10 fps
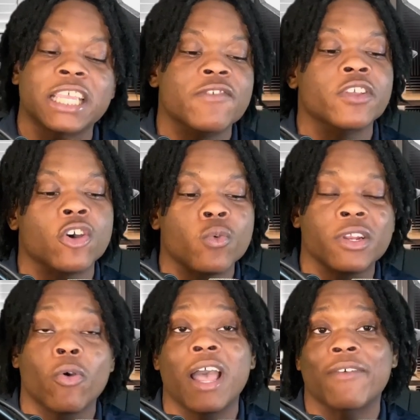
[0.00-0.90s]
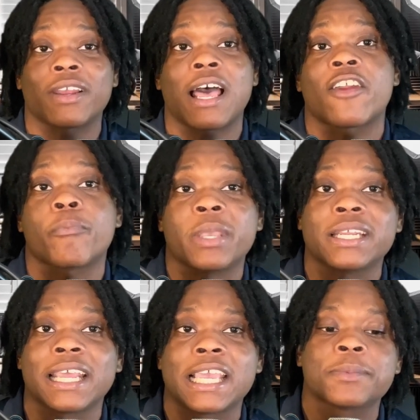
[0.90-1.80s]
even though we don't have a lot of
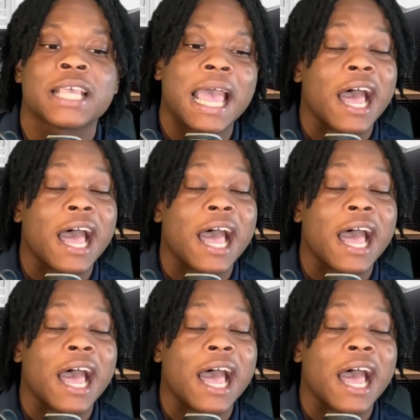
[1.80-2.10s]
big names